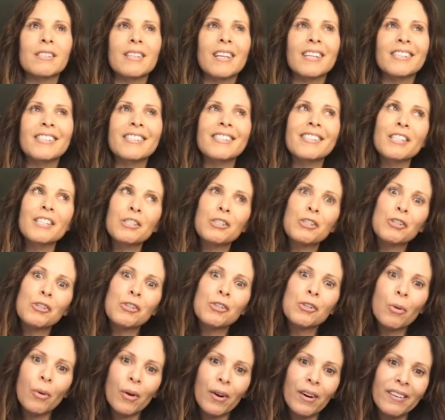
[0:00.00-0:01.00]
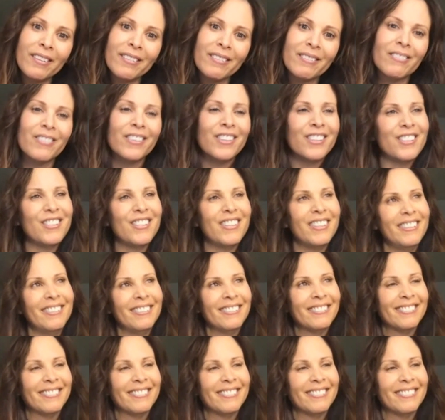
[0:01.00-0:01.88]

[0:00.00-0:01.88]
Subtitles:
That's the short version.